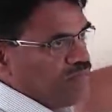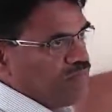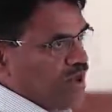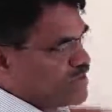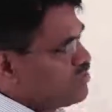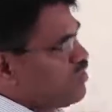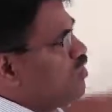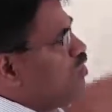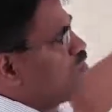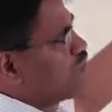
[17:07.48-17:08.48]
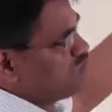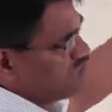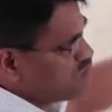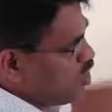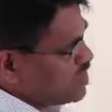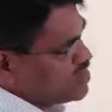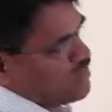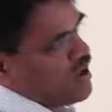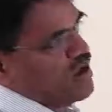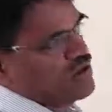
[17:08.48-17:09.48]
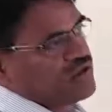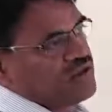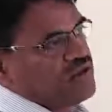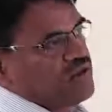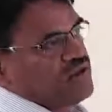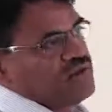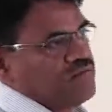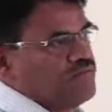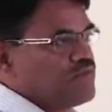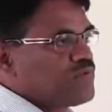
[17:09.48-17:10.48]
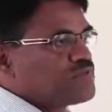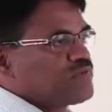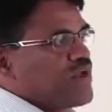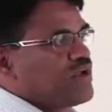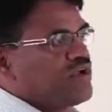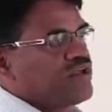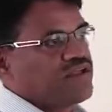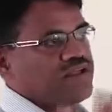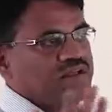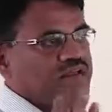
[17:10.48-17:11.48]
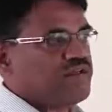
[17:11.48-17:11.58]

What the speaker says: Max flow, shortest path, minimum spanning tree,